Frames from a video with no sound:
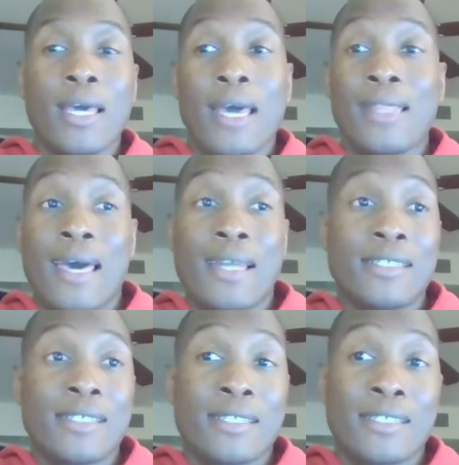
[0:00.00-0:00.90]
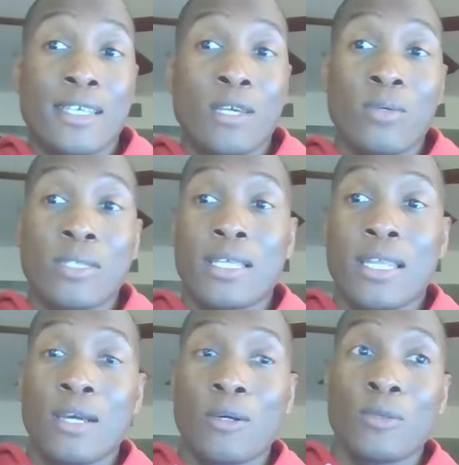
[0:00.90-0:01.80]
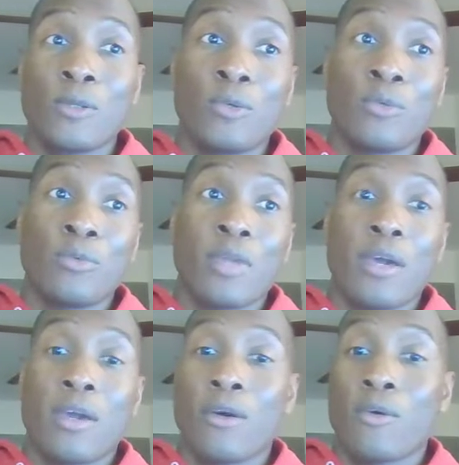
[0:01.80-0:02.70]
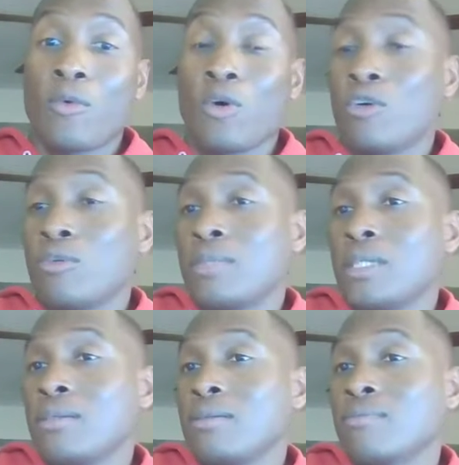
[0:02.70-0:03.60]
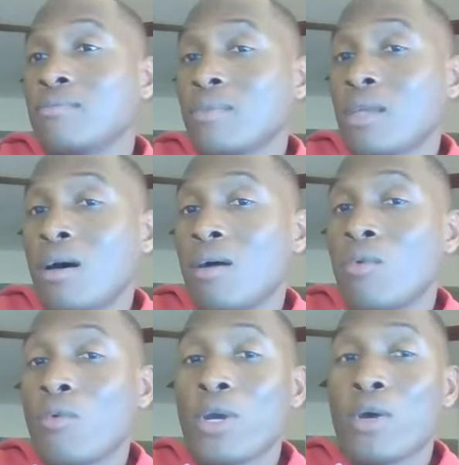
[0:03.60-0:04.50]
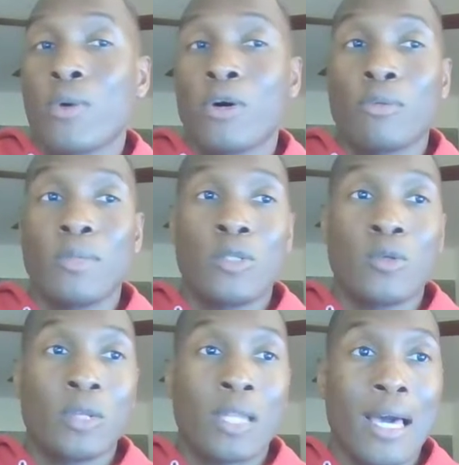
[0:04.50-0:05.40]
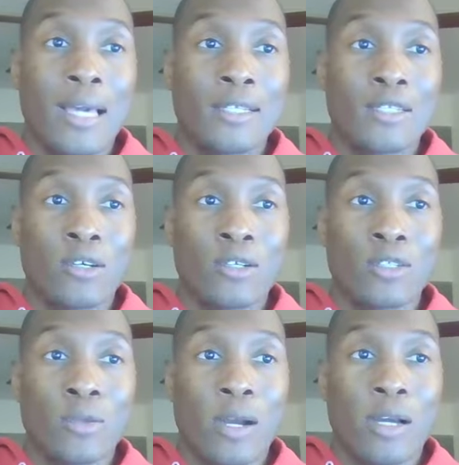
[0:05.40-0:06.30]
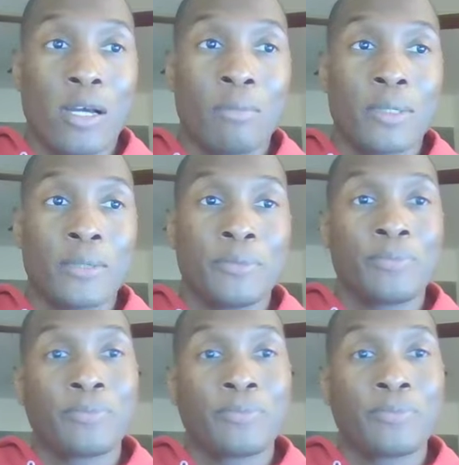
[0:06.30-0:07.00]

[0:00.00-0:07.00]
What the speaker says: And that is just the sequence that they go through when they are when we are welcoming new clients onto our company.